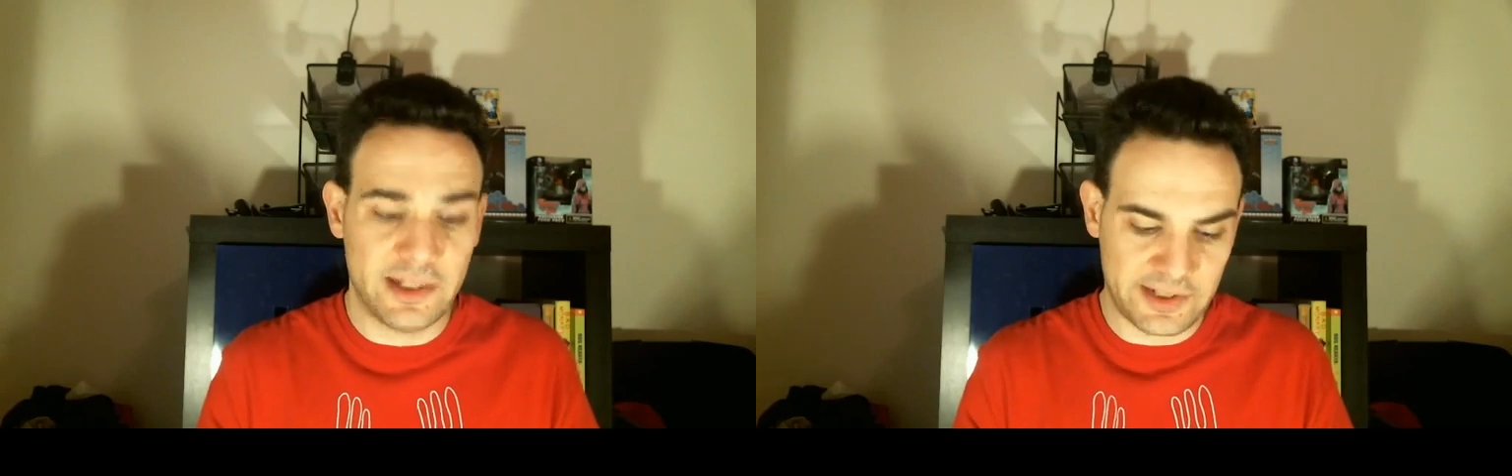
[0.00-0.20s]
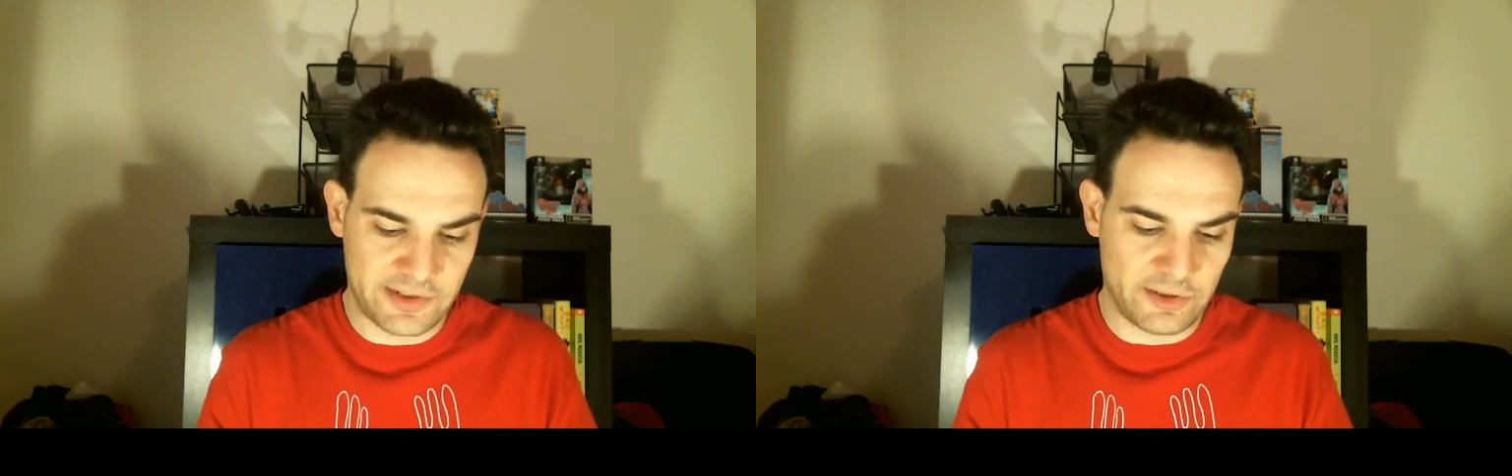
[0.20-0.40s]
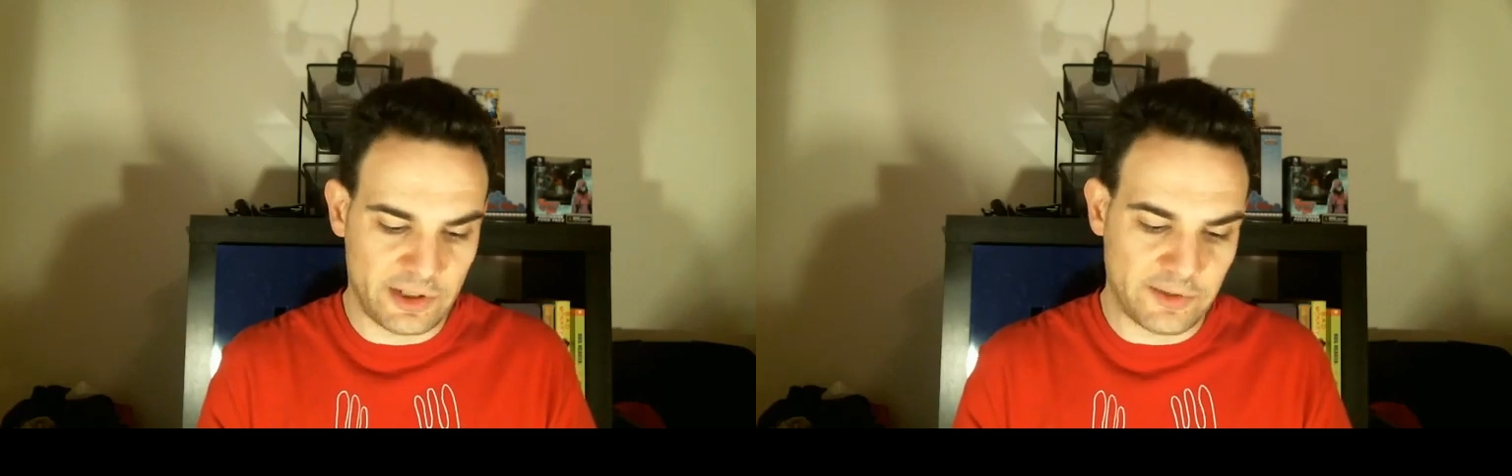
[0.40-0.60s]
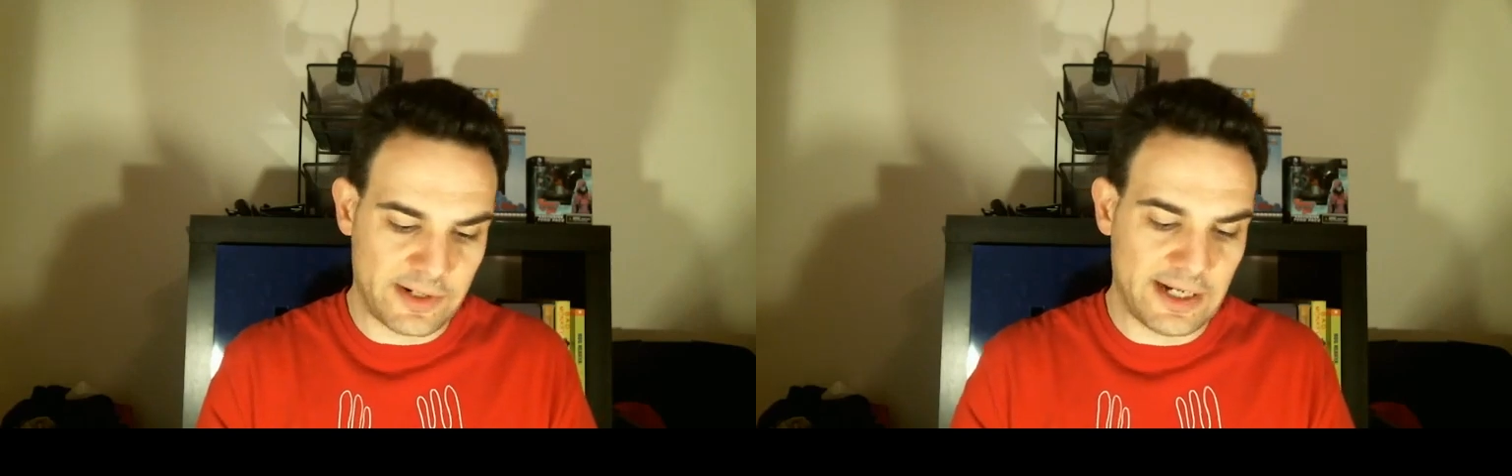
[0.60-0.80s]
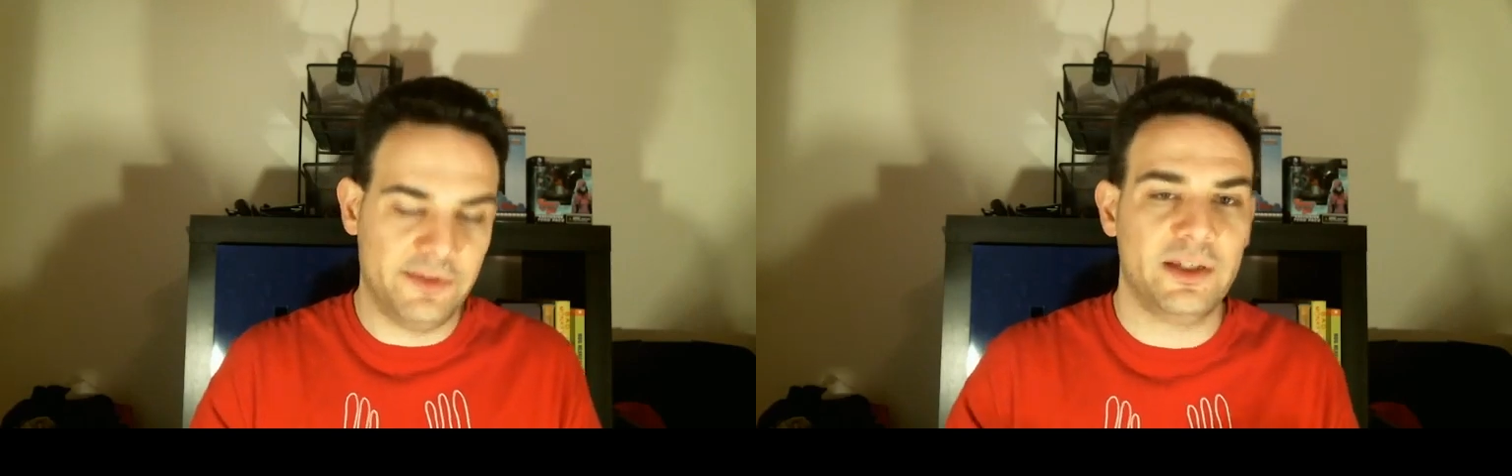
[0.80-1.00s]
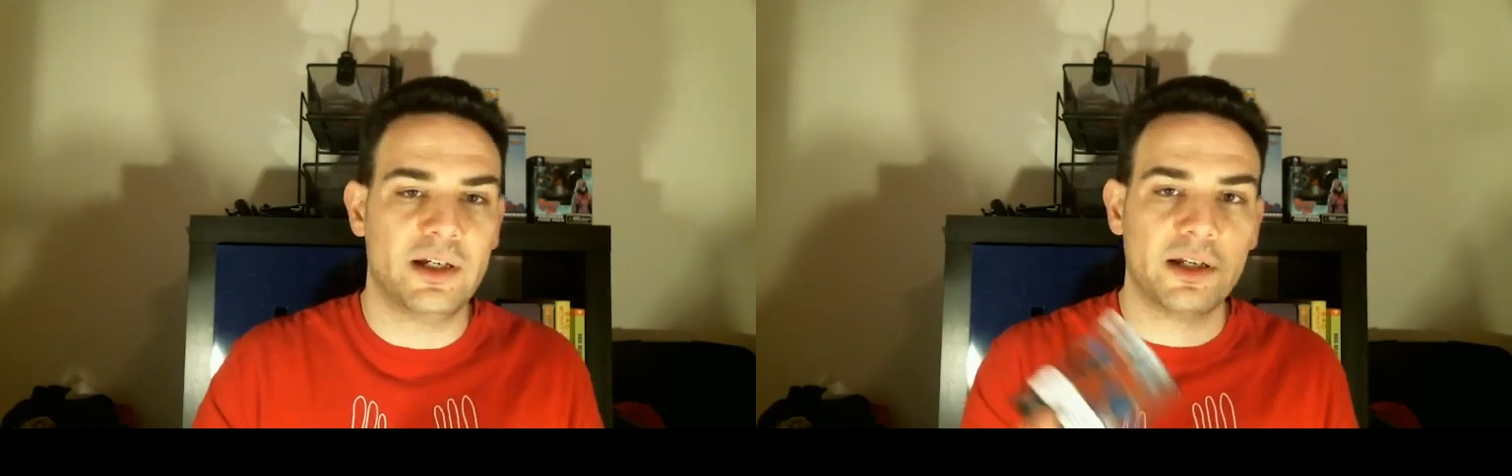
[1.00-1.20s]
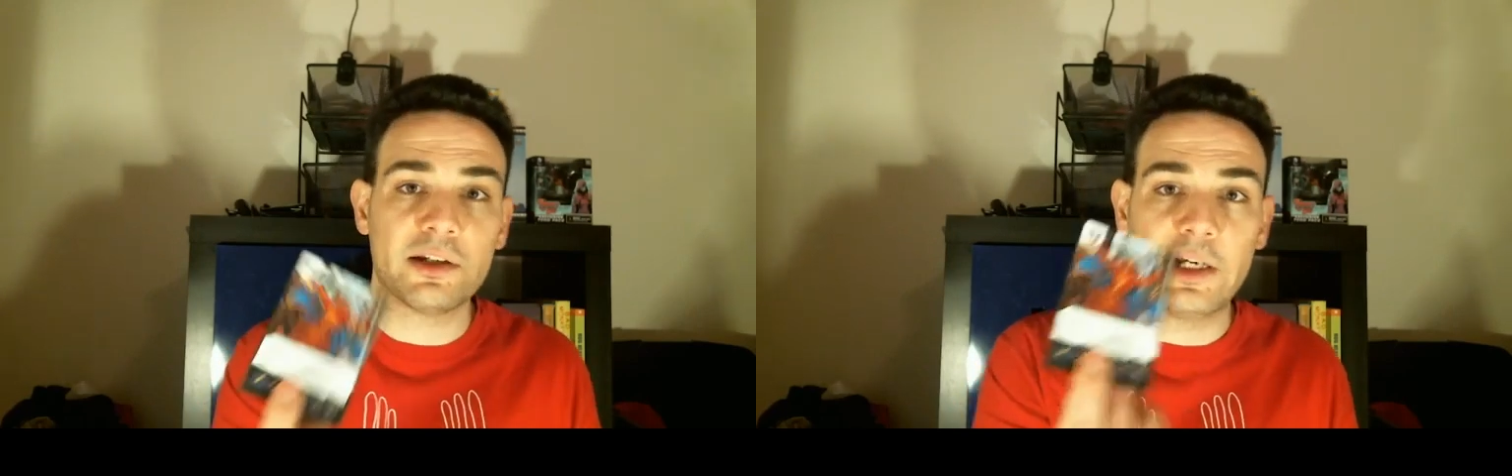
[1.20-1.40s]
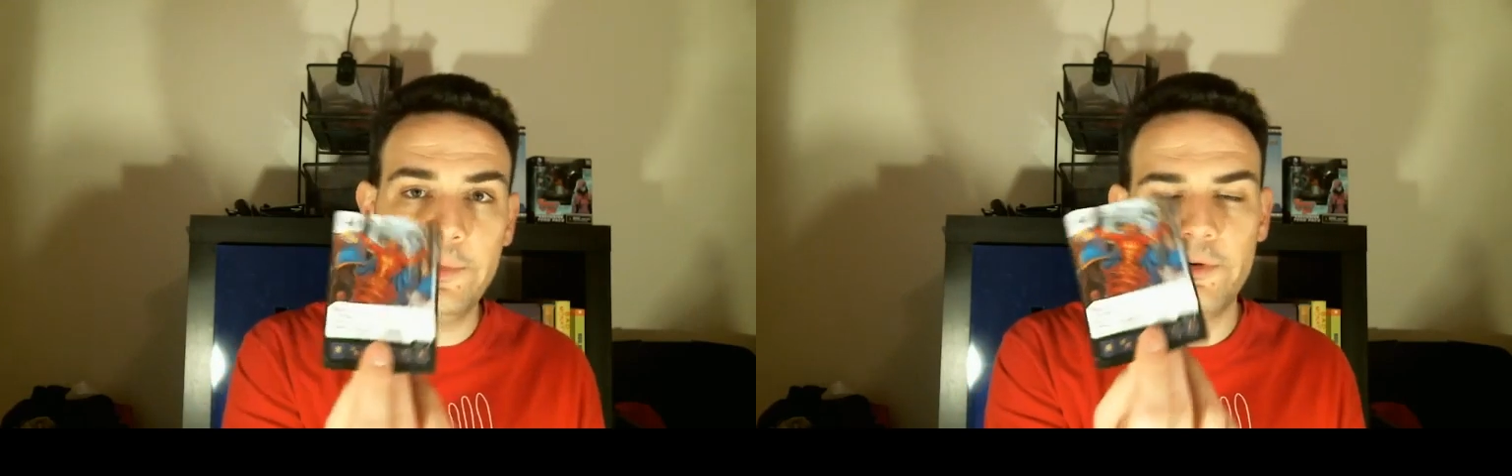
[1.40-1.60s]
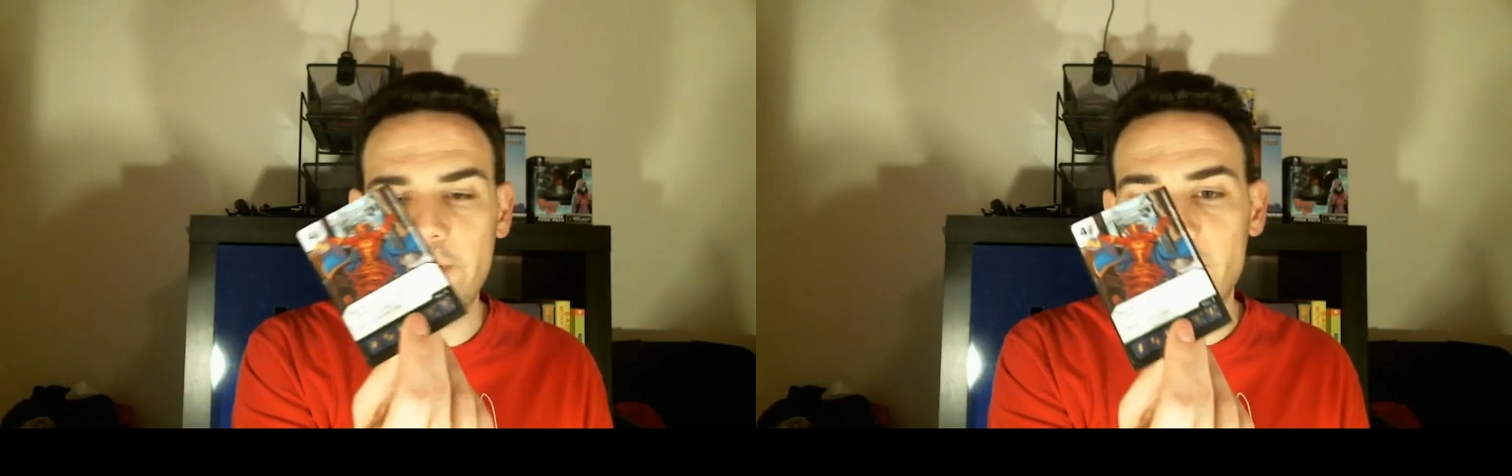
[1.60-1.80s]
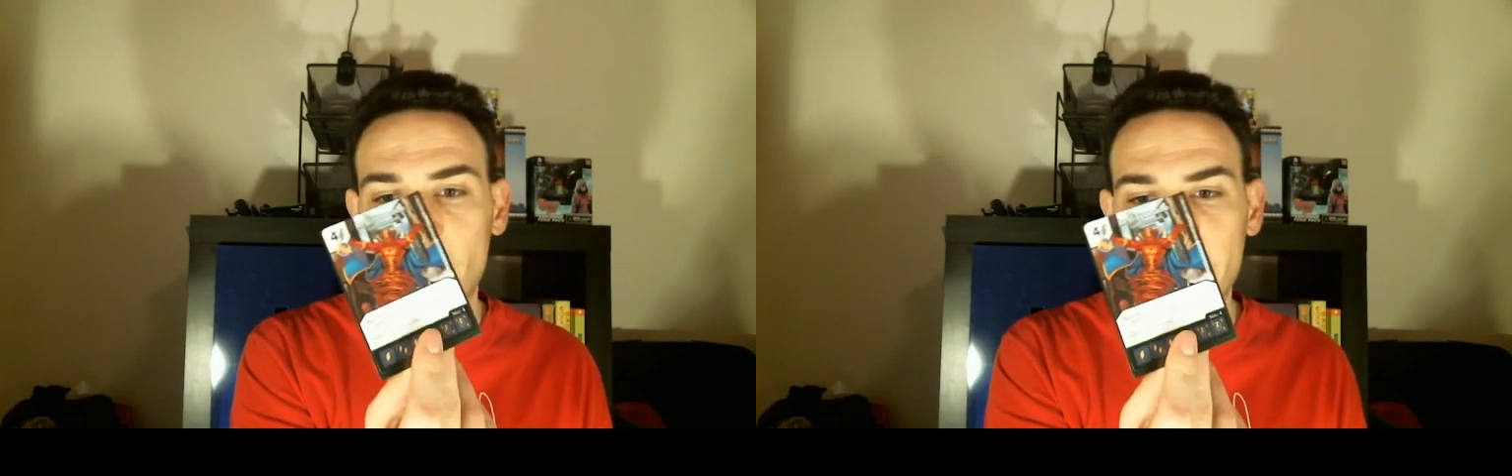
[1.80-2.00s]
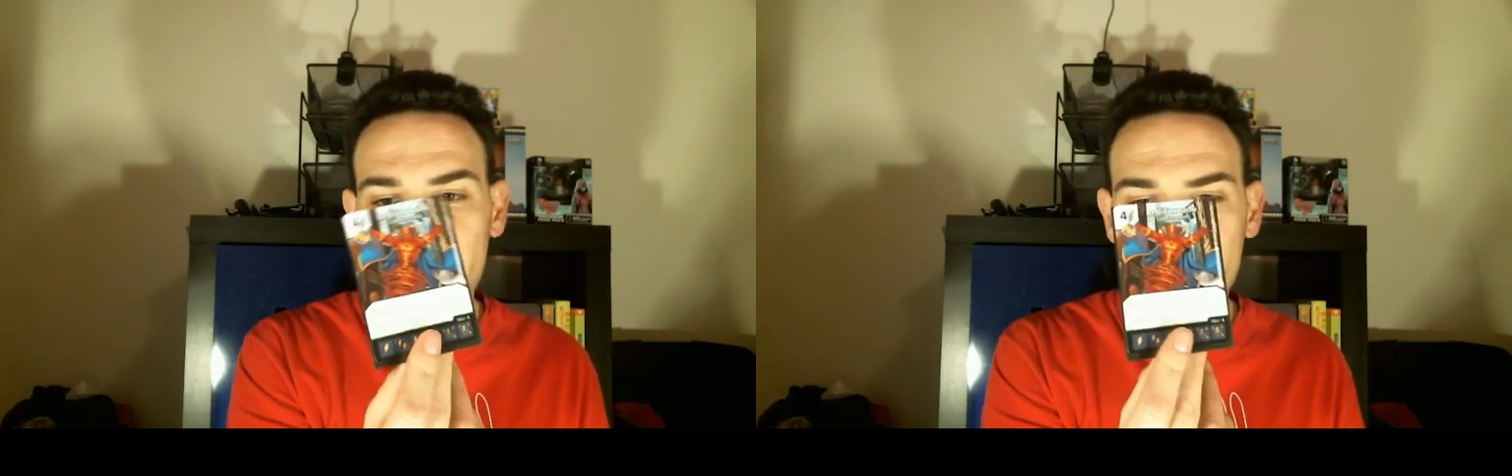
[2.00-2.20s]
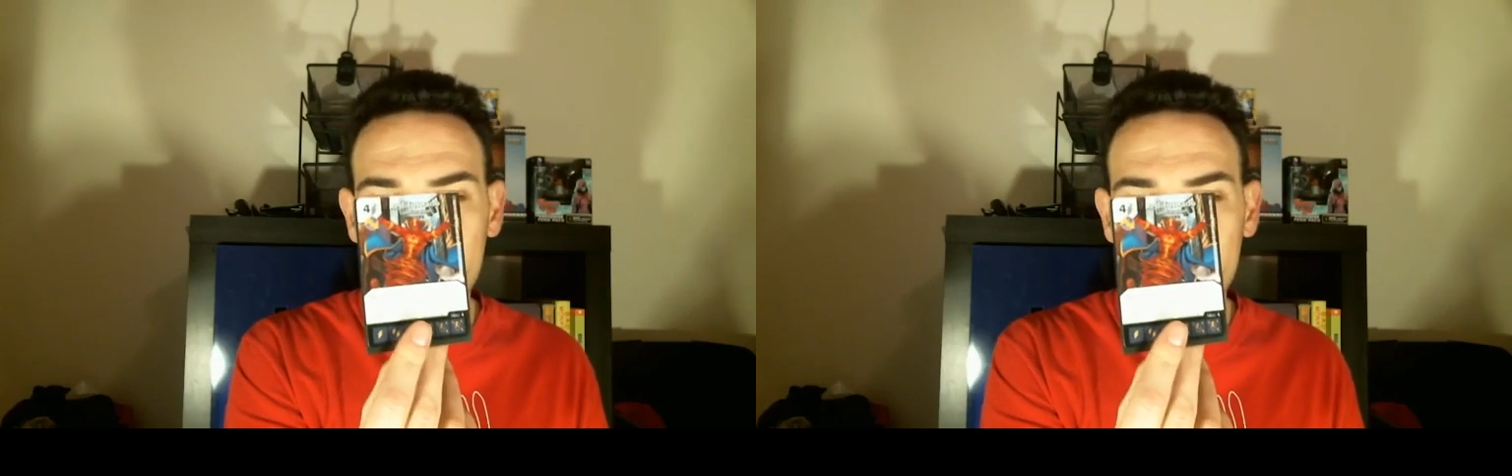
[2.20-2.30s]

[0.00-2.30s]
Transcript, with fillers: so I ran the uncommon Red Tornado.